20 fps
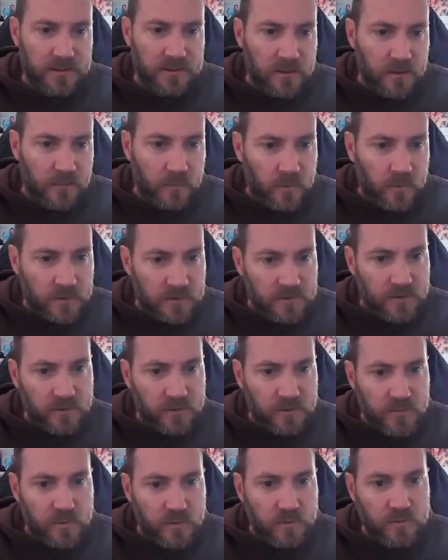us know, what sort
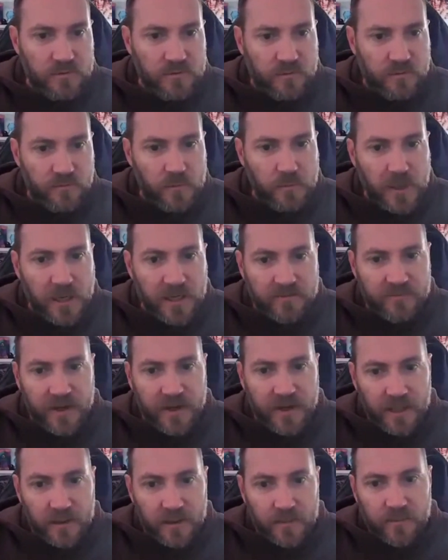of tools have you made
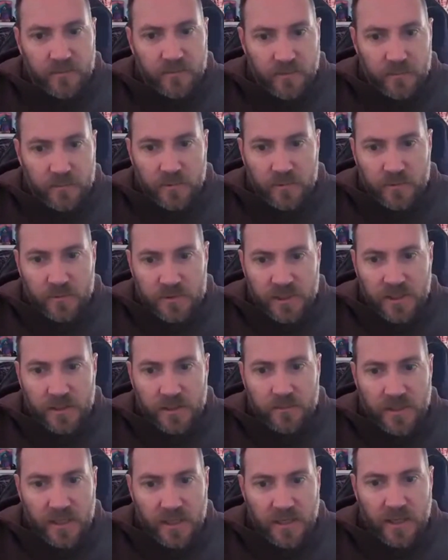available from your
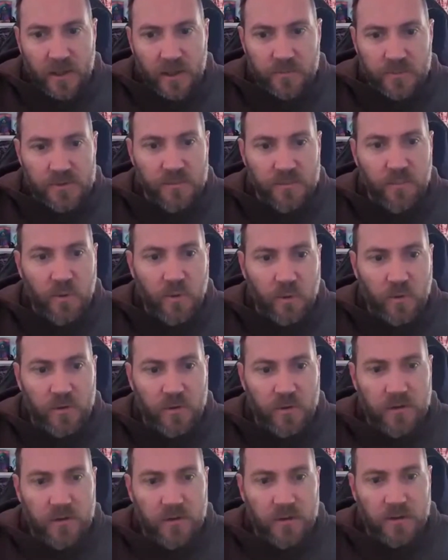team that help
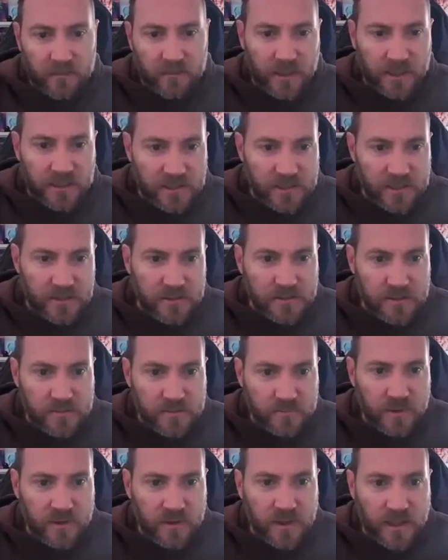support practitioners
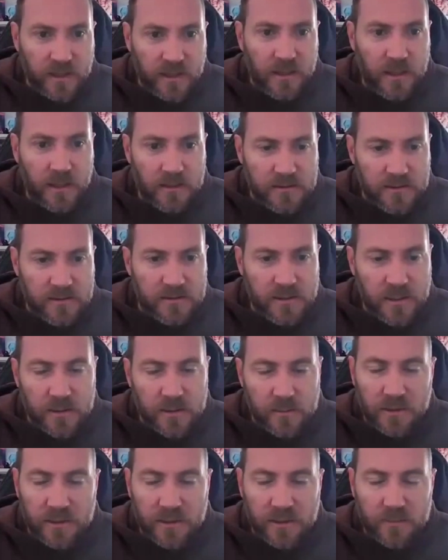with their cloud
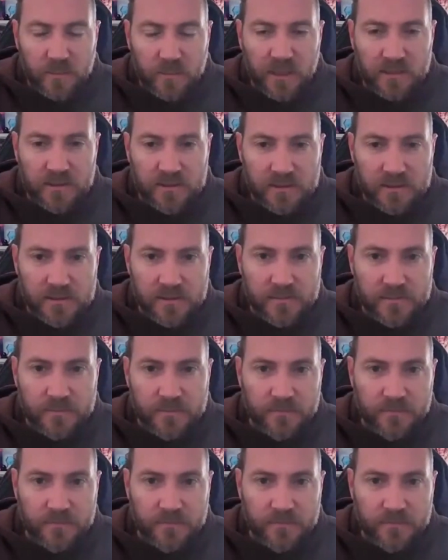sustainability practice?